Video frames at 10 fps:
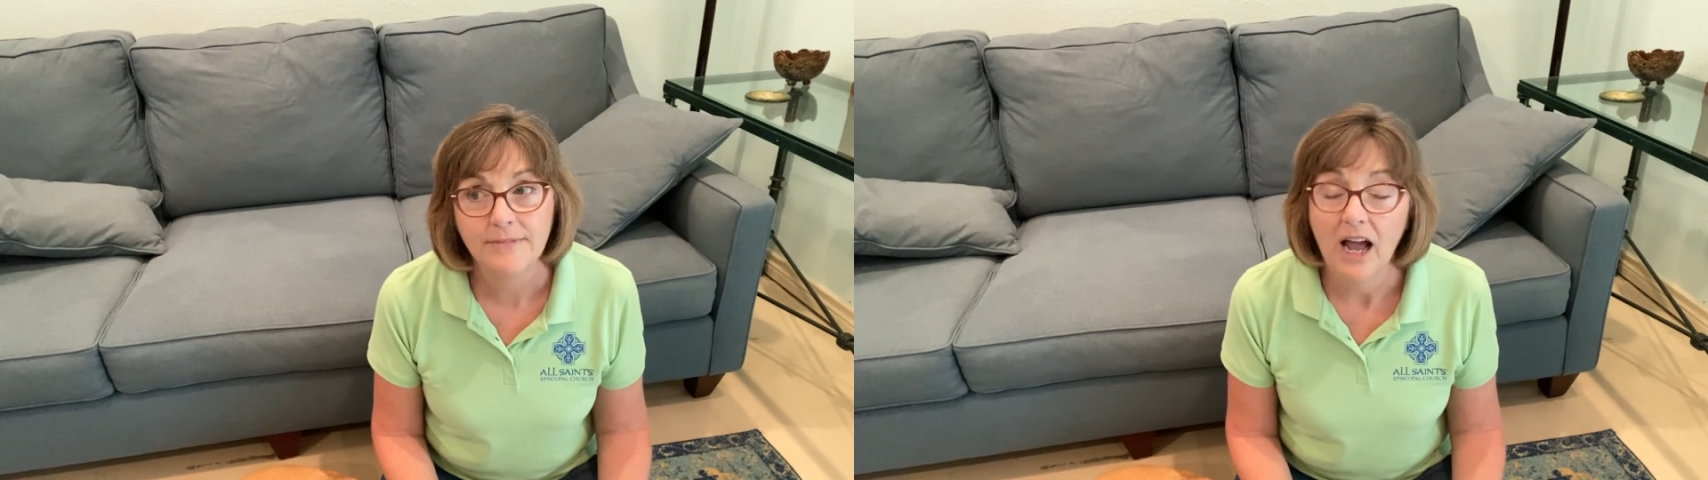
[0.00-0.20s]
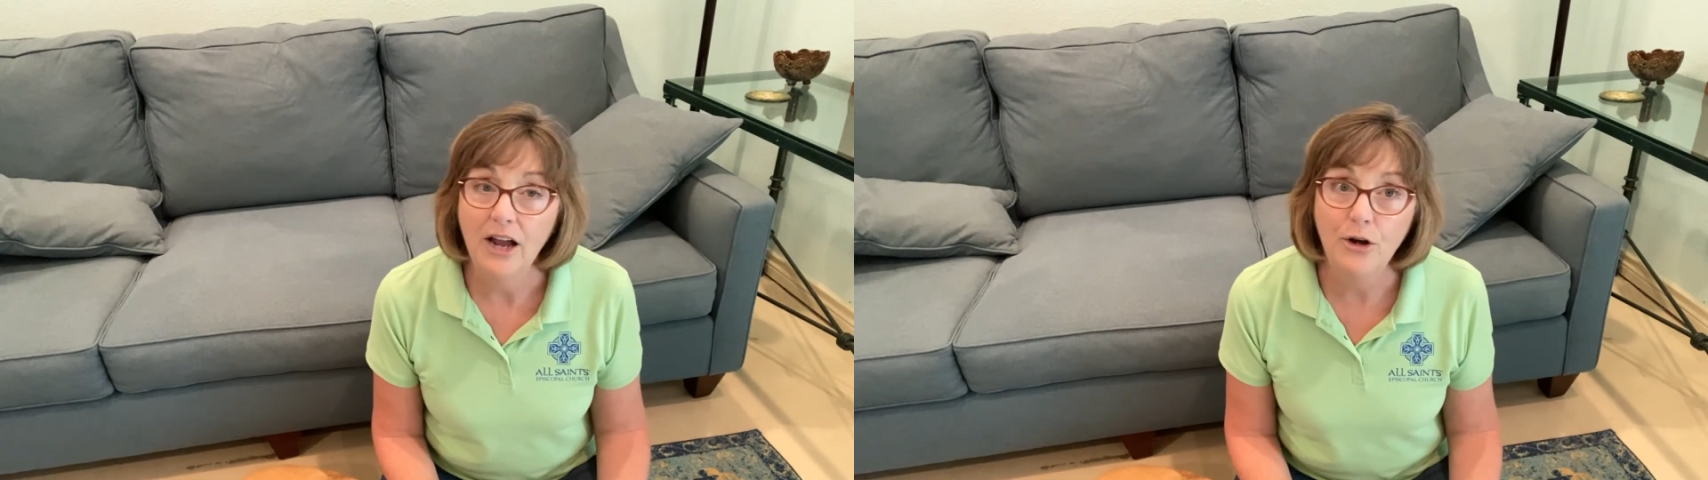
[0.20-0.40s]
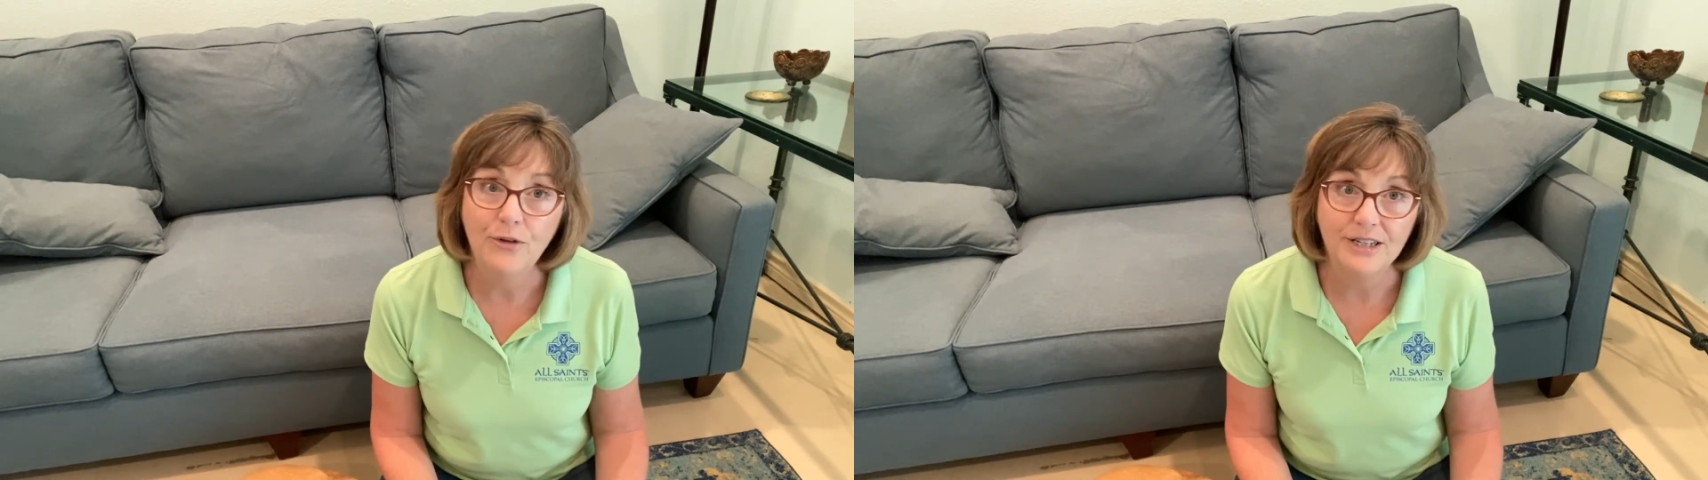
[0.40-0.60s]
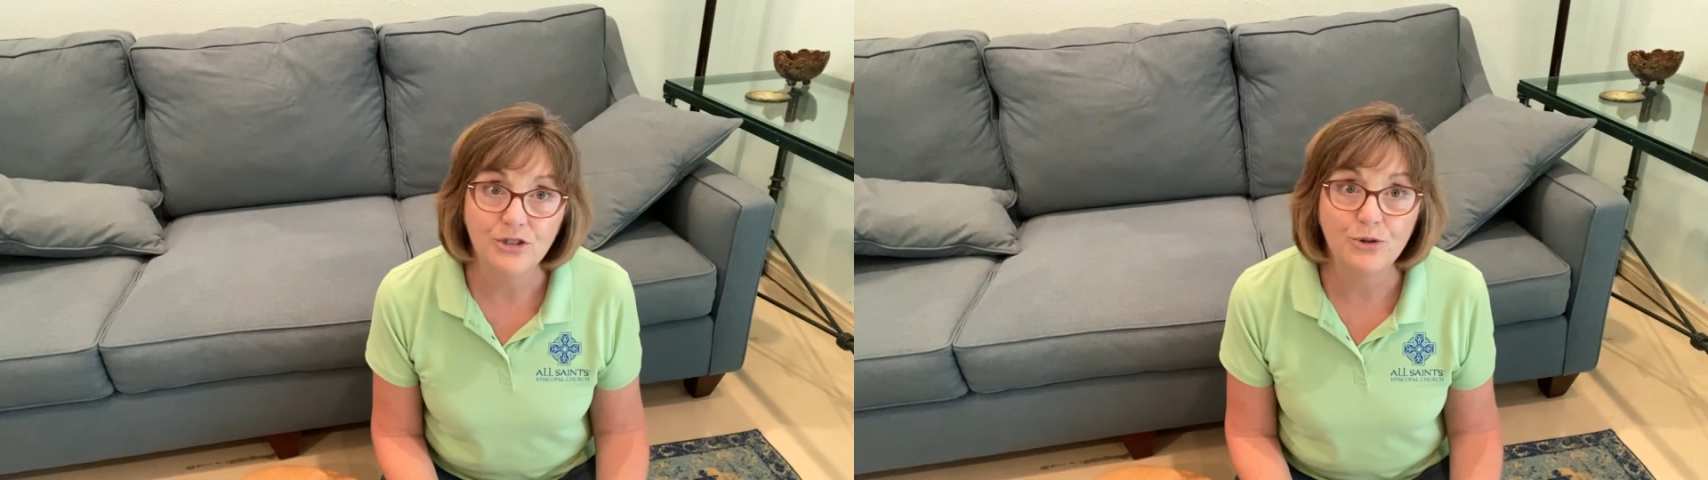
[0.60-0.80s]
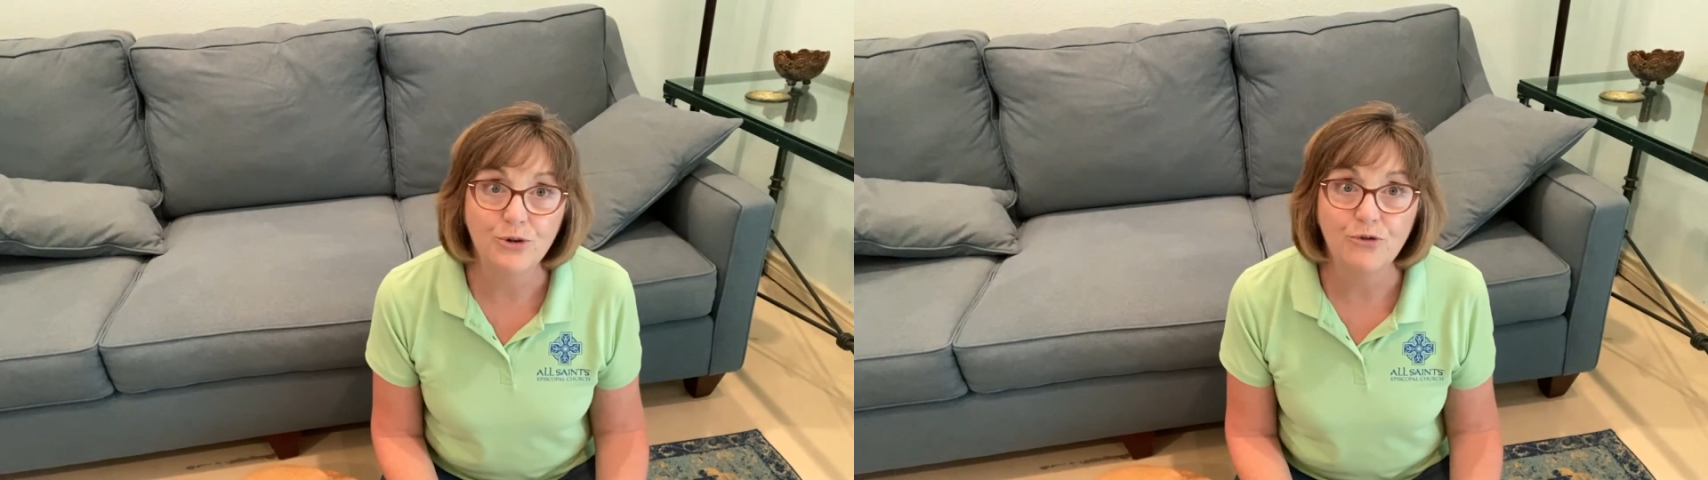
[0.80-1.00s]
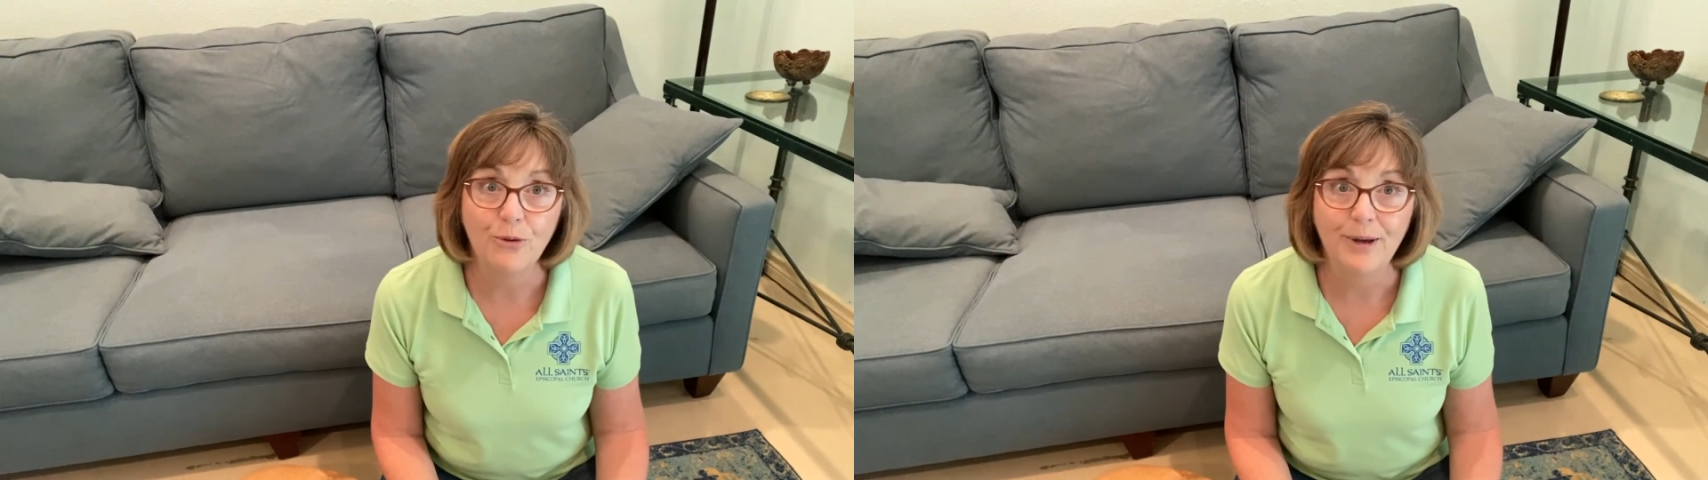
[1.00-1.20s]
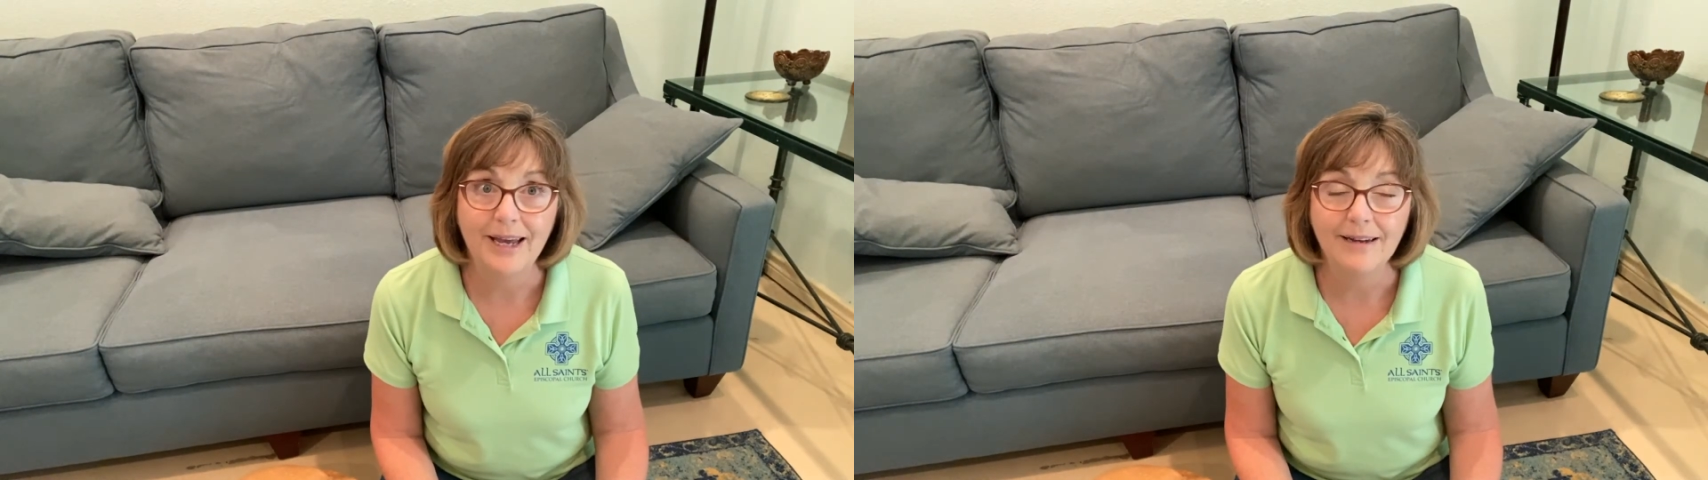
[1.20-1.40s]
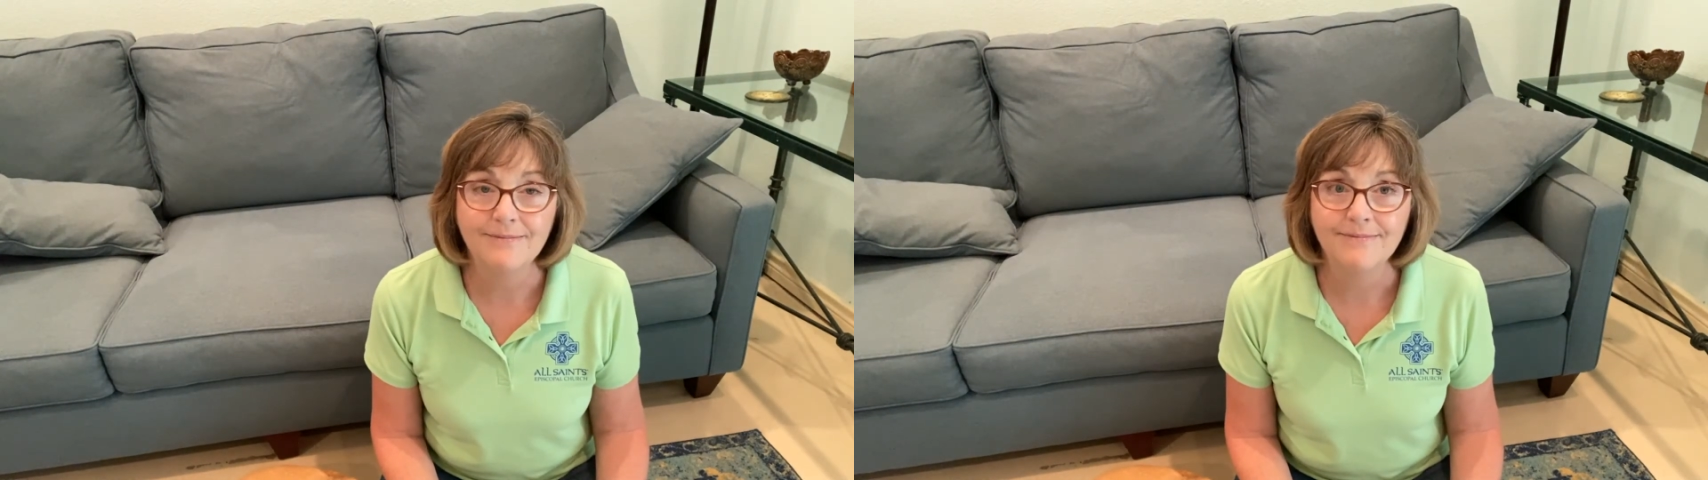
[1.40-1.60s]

I know that's true for me.